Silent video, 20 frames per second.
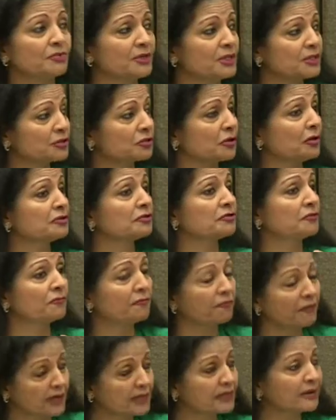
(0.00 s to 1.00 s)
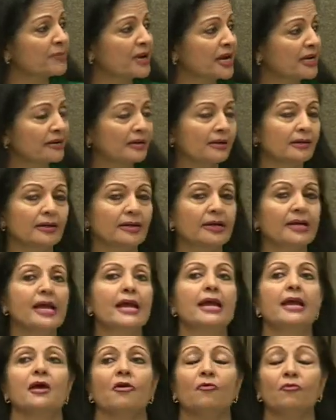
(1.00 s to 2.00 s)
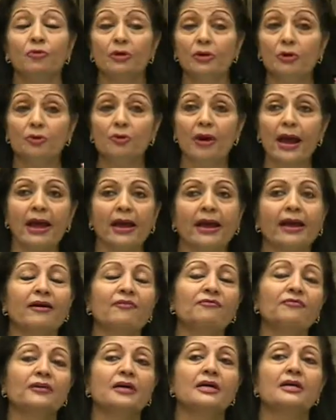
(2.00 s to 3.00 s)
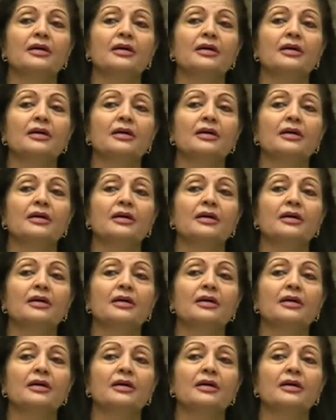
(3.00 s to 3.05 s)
which is also fundamental. You have